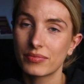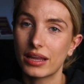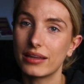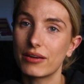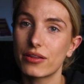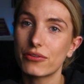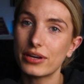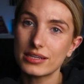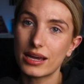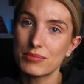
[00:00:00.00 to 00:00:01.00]
And there are three
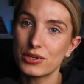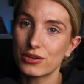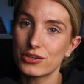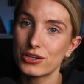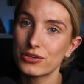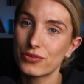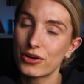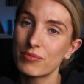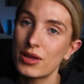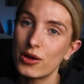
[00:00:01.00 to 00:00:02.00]
types you can choose
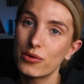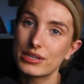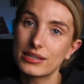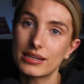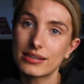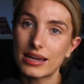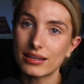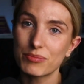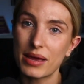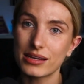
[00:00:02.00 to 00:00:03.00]
from, which is
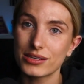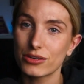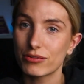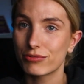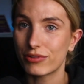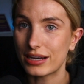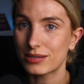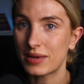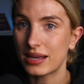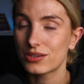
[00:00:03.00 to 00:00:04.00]
exact match, phrase
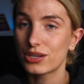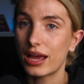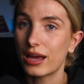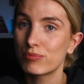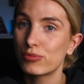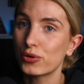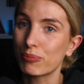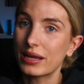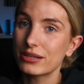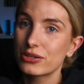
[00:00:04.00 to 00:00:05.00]
match, and broad
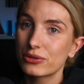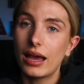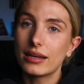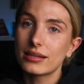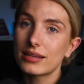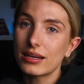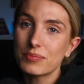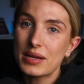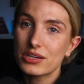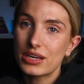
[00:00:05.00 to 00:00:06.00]
match. An exact
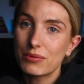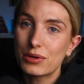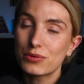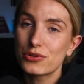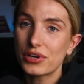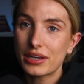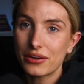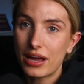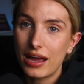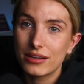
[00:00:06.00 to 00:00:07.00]
match keyword will trigger
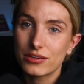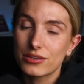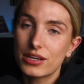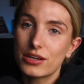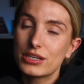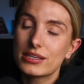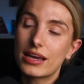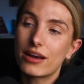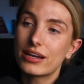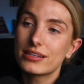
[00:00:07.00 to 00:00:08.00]
your ad on searches that
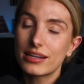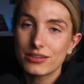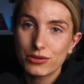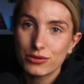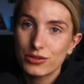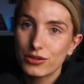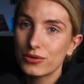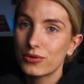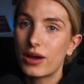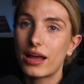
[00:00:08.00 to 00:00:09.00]
are identical to
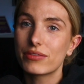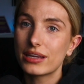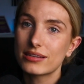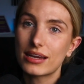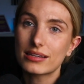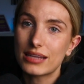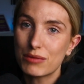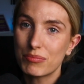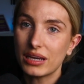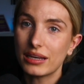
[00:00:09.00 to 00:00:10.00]
or have the exact
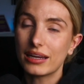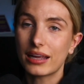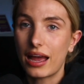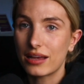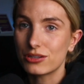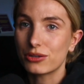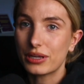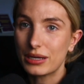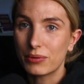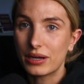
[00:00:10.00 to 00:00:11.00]
same meaning as your
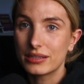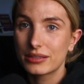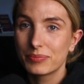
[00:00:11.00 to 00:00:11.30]
keyword.